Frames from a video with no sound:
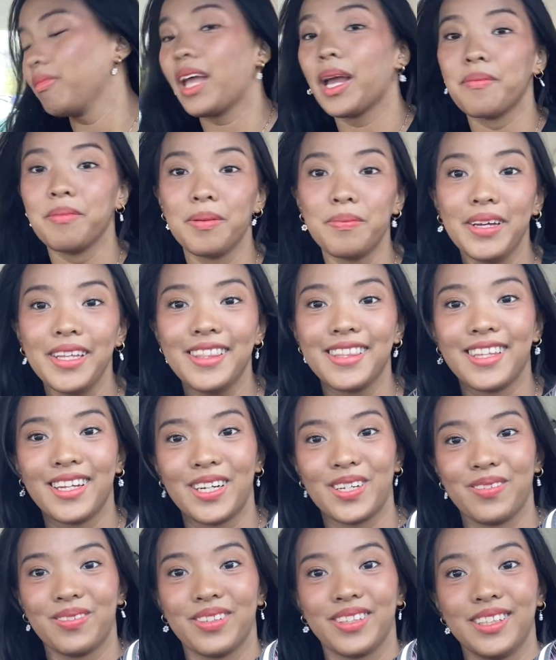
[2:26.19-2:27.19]
I'm a bit
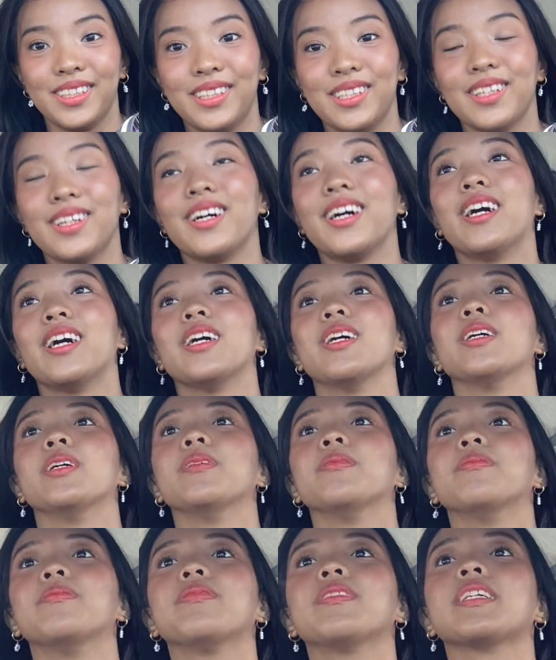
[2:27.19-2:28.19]
nervous.
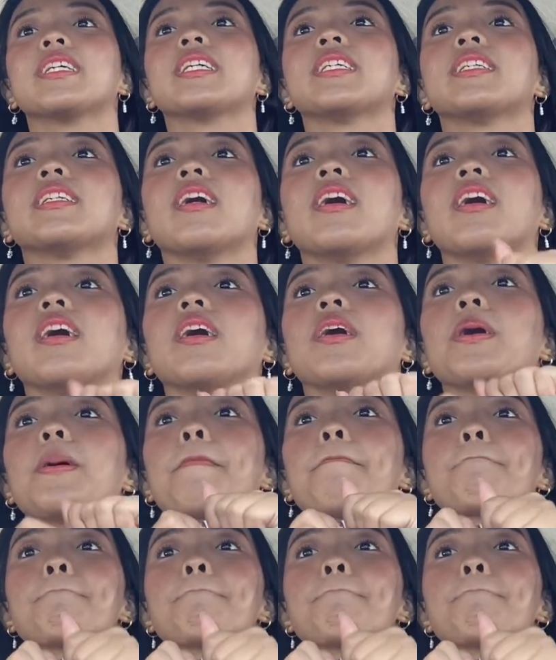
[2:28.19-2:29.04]
Cause I